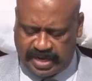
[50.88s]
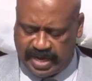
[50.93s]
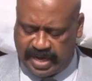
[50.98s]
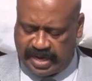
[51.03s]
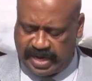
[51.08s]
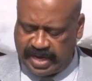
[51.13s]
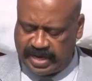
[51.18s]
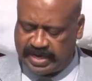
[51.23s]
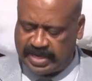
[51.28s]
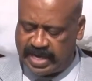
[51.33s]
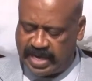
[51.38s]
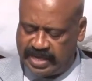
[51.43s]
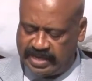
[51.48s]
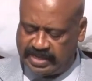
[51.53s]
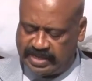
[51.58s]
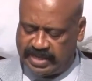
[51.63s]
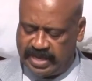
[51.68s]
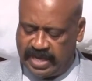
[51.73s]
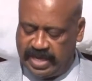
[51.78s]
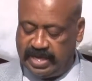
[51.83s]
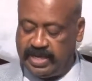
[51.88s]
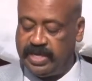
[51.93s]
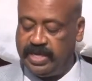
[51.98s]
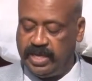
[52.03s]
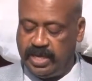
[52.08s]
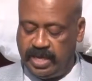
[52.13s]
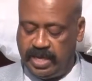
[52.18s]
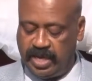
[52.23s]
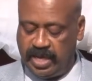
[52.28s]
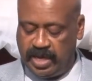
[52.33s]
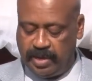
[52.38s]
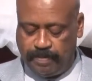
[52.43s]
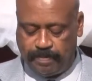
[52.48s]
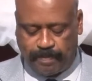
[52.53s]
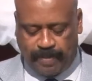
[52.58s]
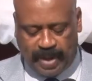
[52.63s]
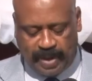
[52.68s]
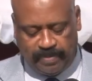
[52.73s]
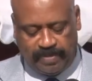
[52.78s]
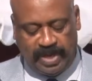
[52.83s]
director has said, in
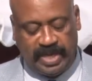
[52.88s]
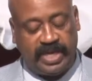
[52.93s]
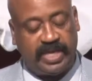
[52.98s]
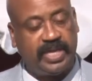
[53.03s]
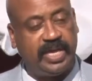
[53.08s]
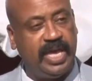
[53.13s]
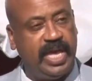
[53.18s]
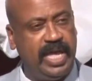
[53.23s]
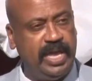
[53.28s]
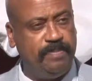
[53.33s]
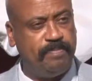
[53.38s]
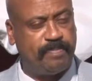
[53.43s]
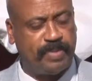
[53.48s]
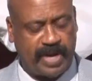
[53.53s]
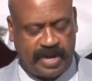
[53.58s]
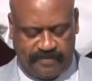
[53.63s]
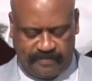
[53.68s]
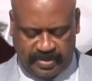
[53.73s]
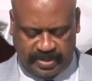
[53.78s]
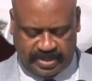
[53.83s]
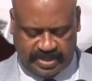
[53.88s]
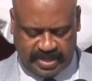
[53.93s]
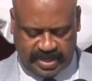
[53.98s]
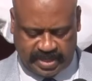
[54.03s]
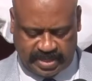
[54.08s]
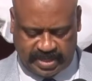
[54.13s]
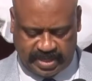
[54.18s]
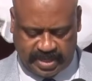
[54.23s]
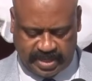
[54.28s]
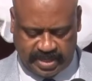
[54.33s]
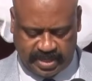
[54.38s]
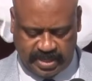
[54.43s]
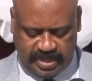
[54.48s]
public and private sector.